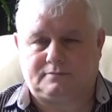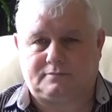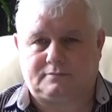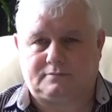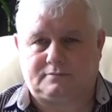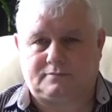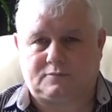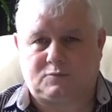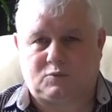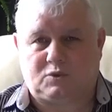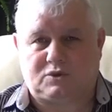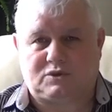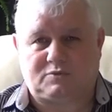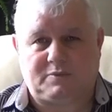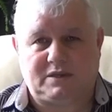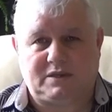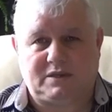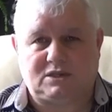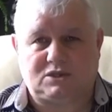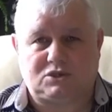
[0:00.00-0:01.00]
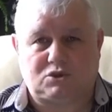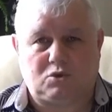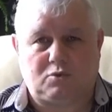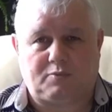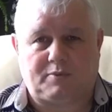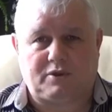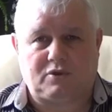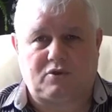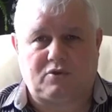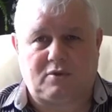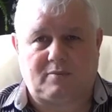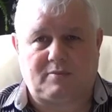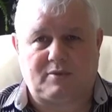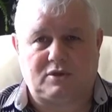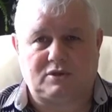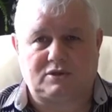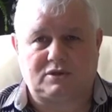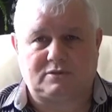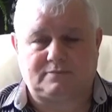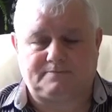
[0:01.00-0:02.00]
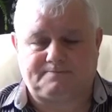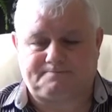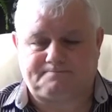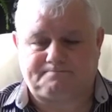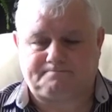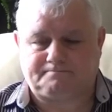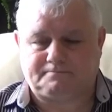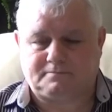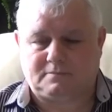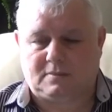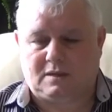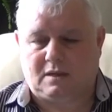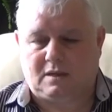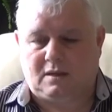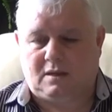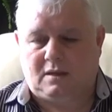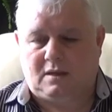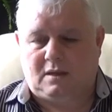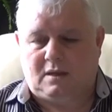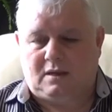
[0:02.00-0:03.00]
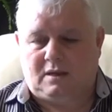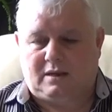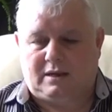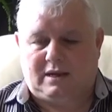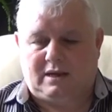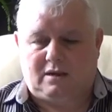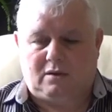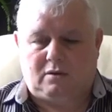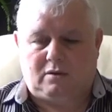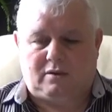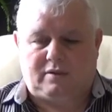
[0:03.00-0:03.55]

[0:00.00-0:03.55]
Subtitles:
which means it's open to abuse. Now,